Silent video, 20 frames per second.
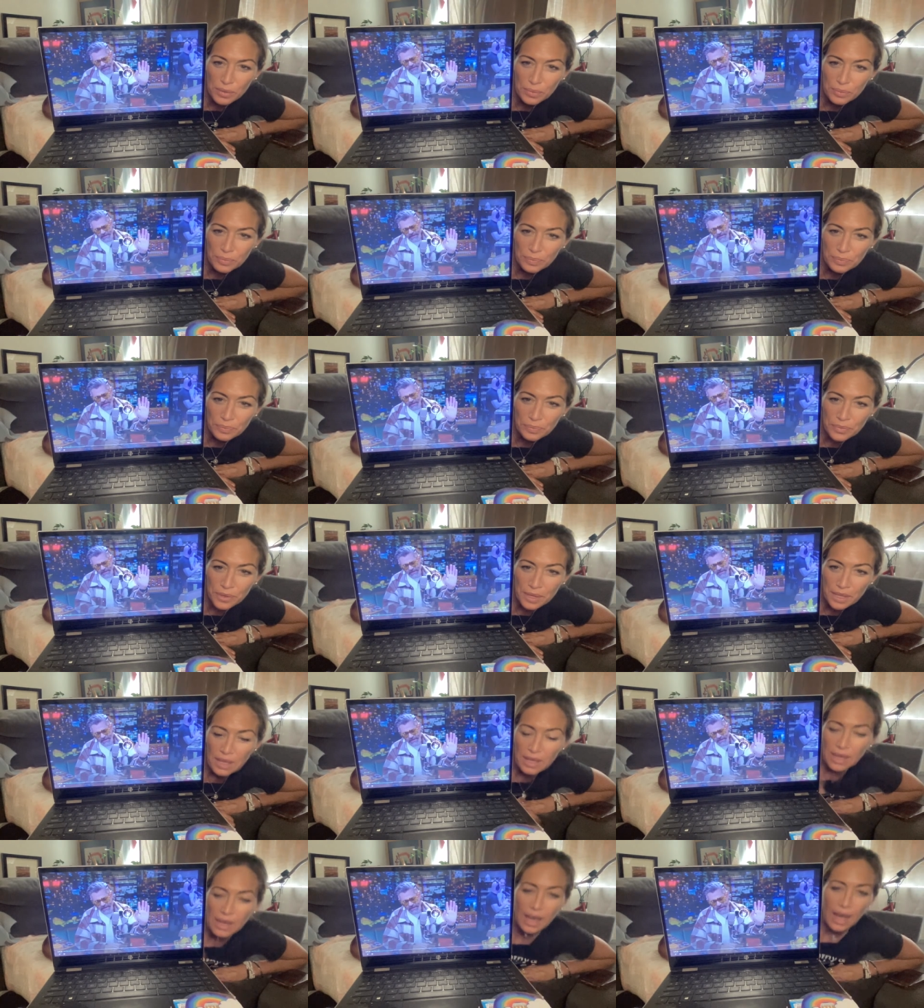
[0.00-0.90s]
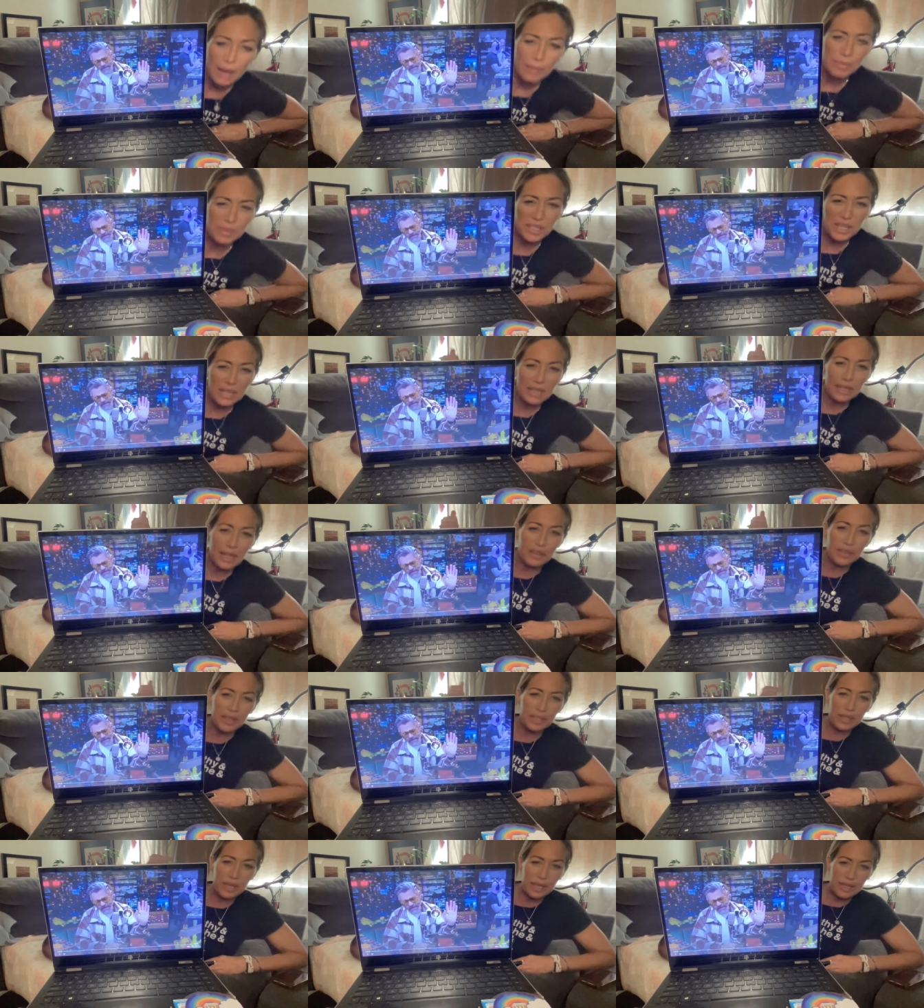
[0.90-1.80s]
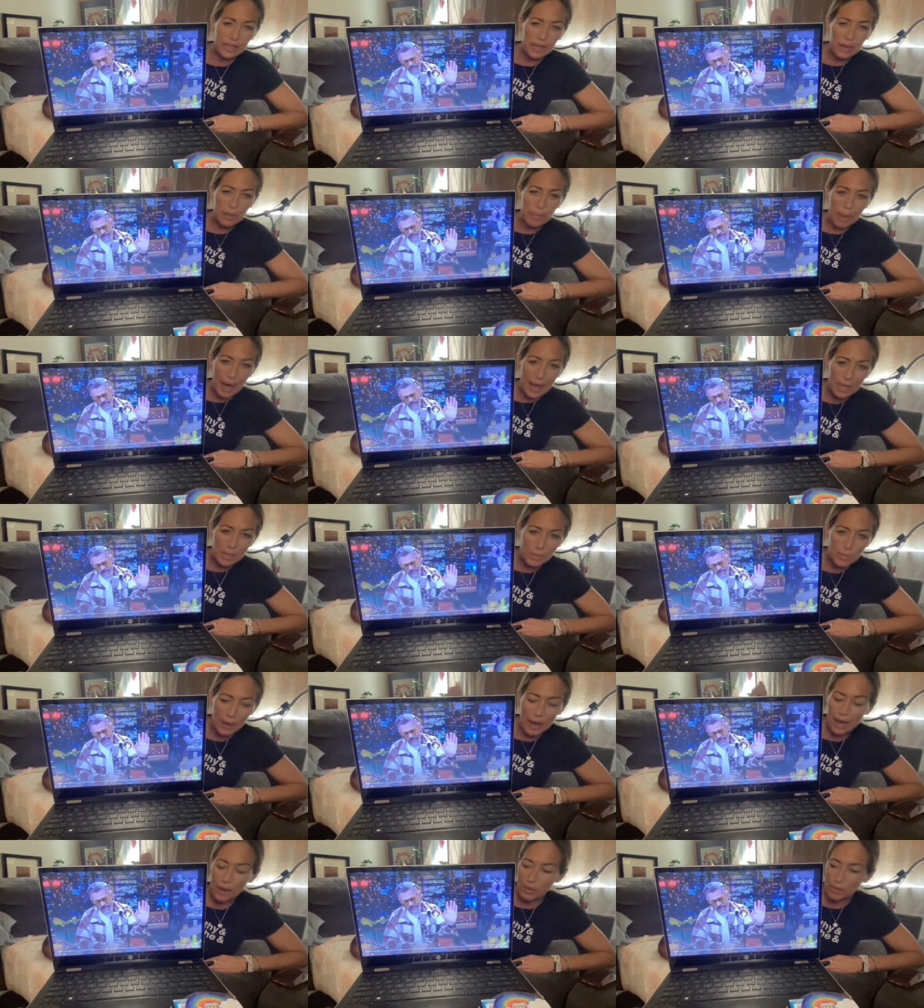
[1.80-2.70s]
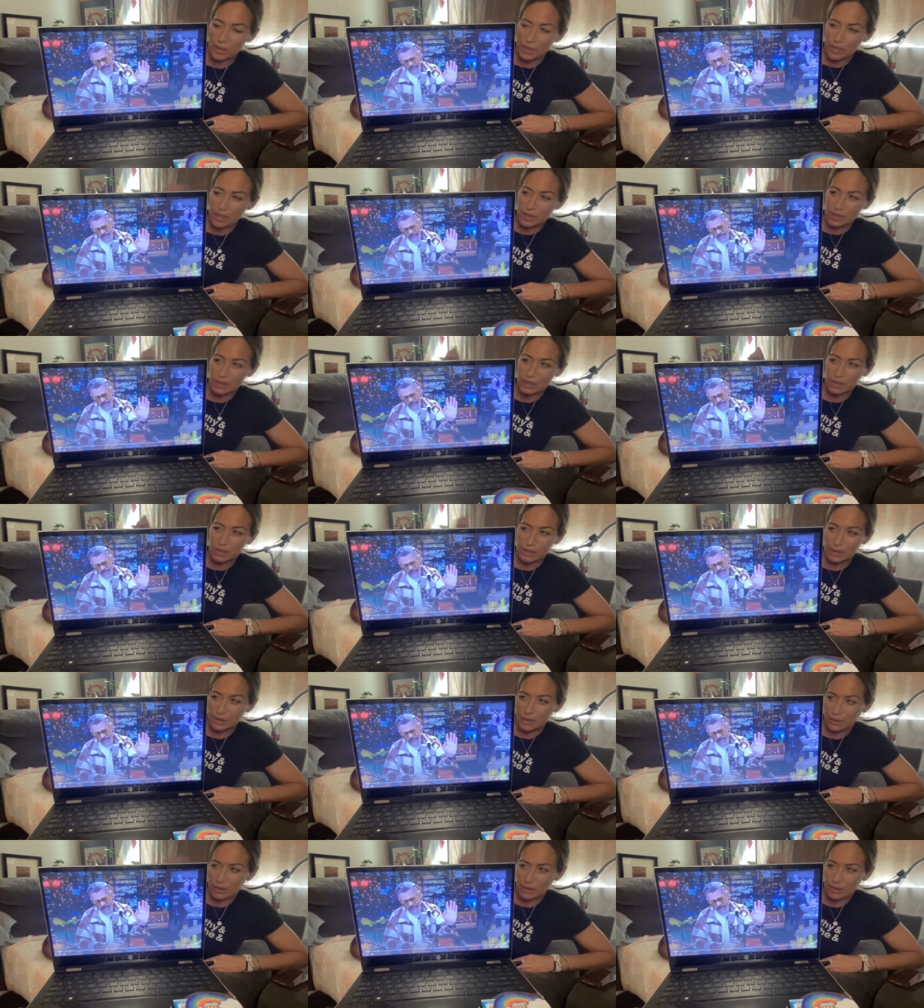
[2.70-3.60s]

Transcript: I'm just going to let this guy. He's going to pass by with his...